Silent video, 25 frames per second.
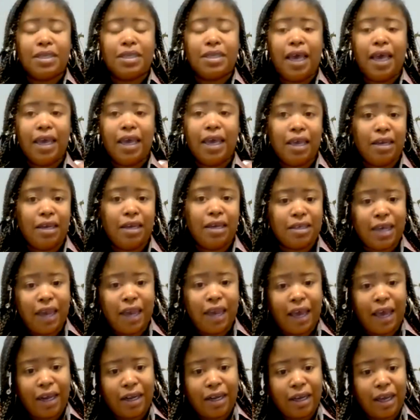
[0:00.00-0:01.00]
taking the
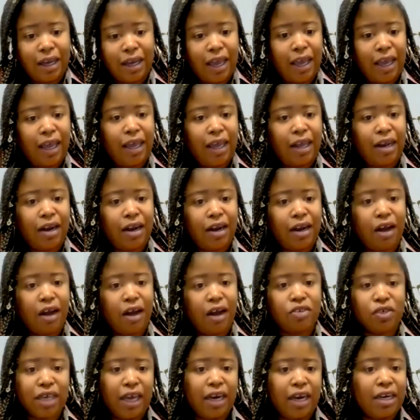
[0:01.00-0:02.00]
data and
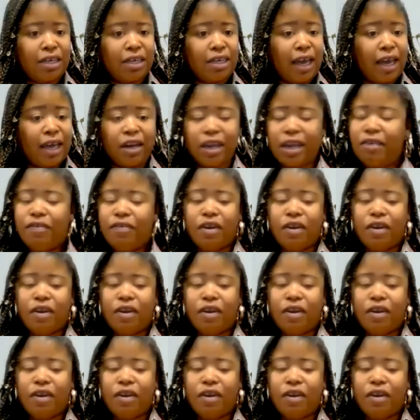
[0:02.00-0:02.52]
understanding the data,